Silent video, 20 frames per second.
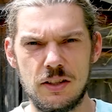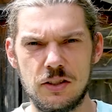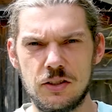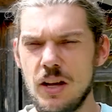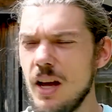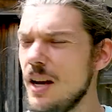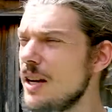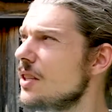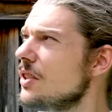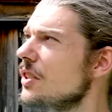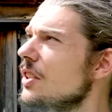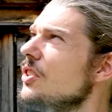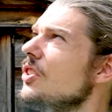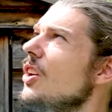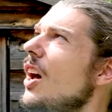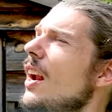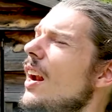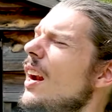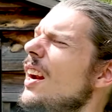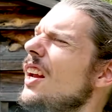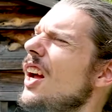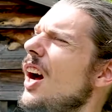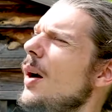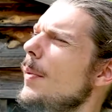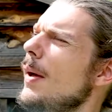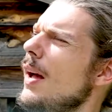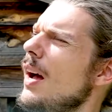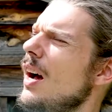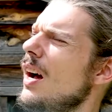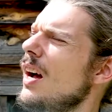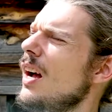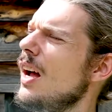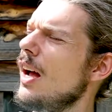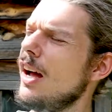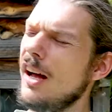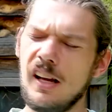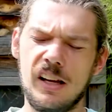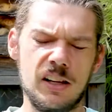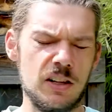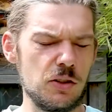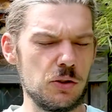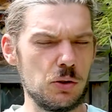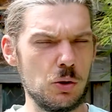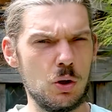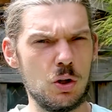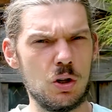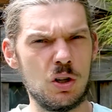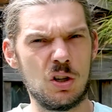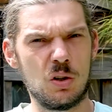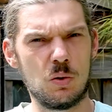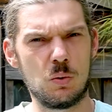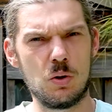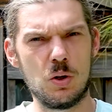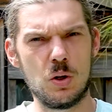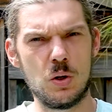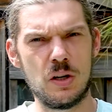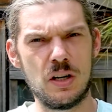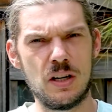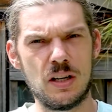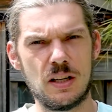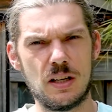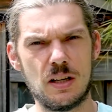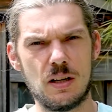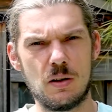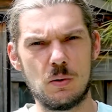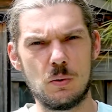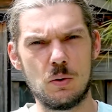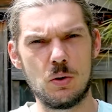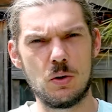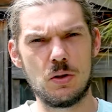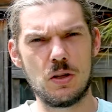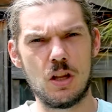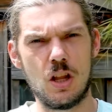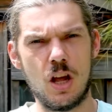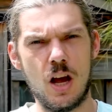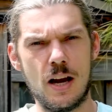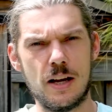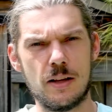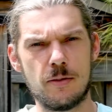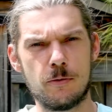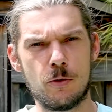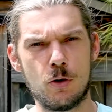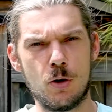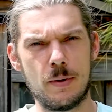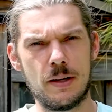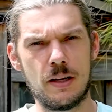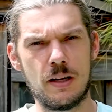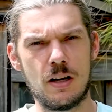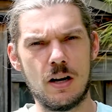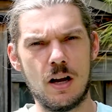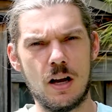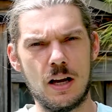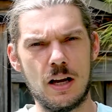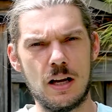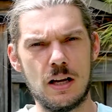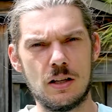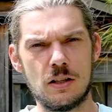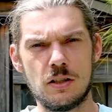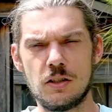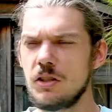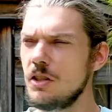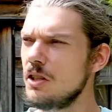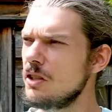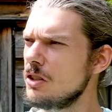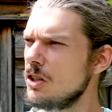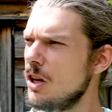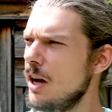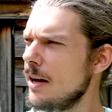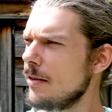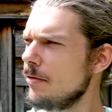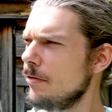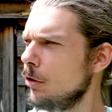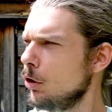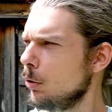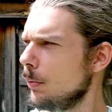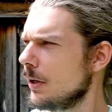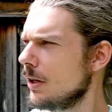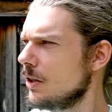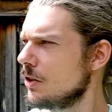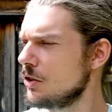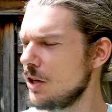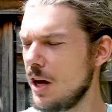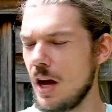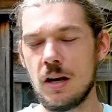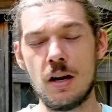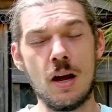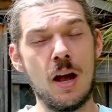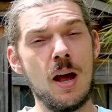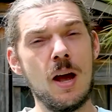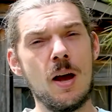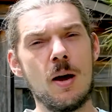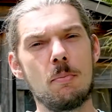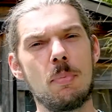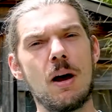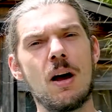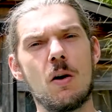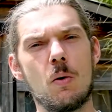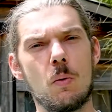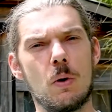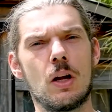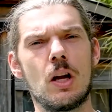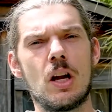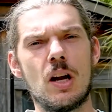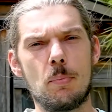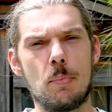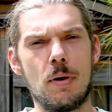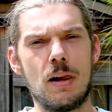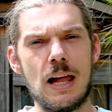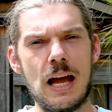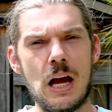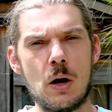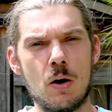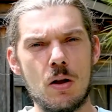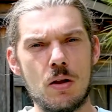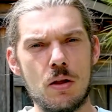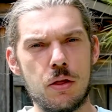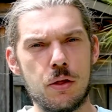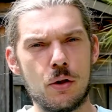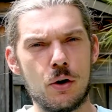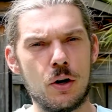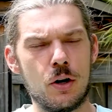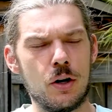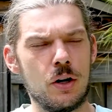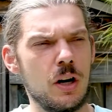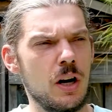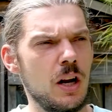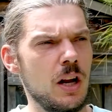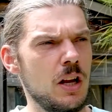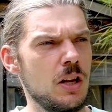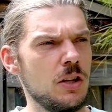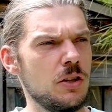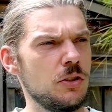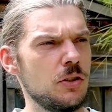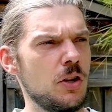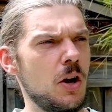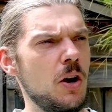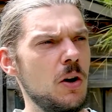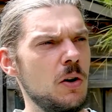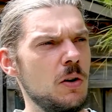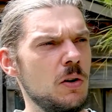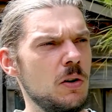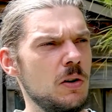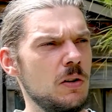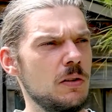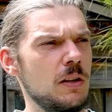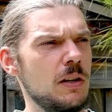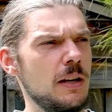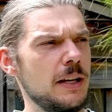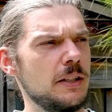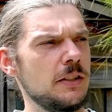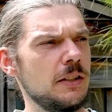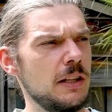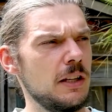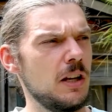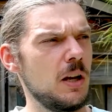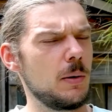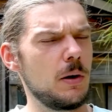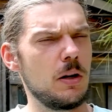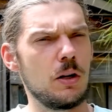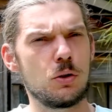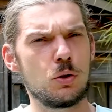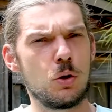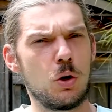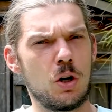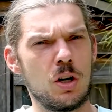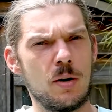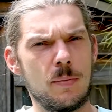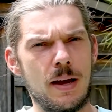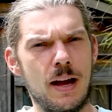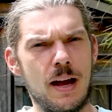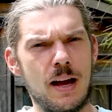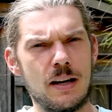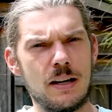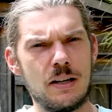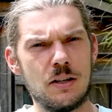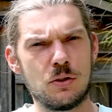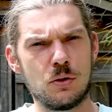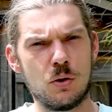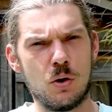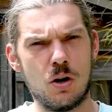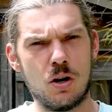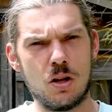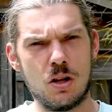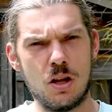the sun has decided to come out and sort of ruin the lighting for me, and I dislike filming in sun, but we're going to plow on through. So the next thing I'm going to talk about is sort